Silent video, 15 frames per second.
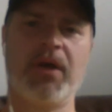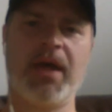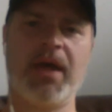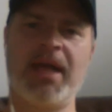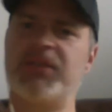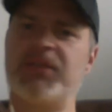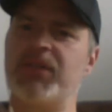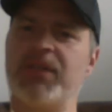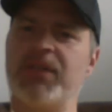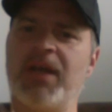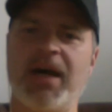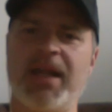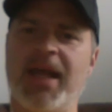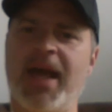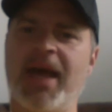and to
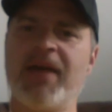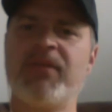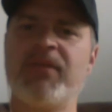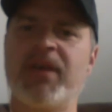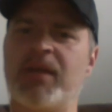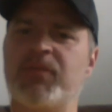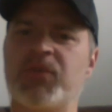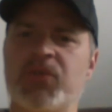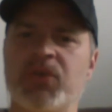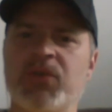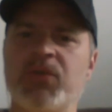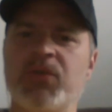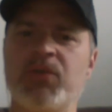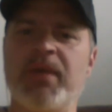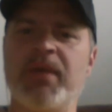not have that i'm sure
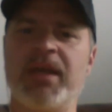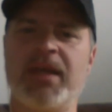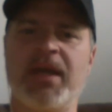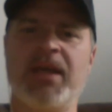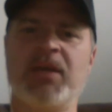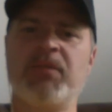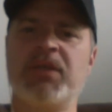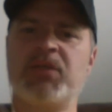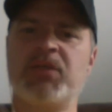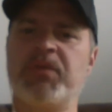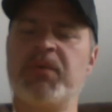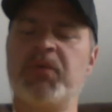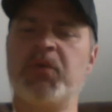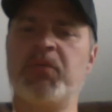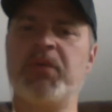you'd make enemies and
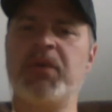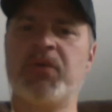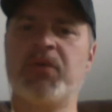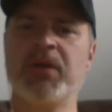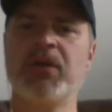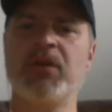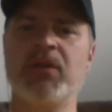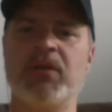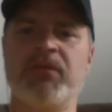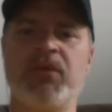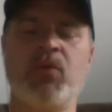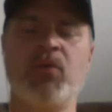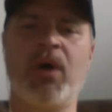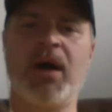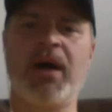people would be critical of you
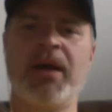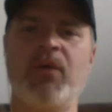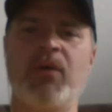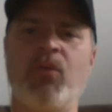why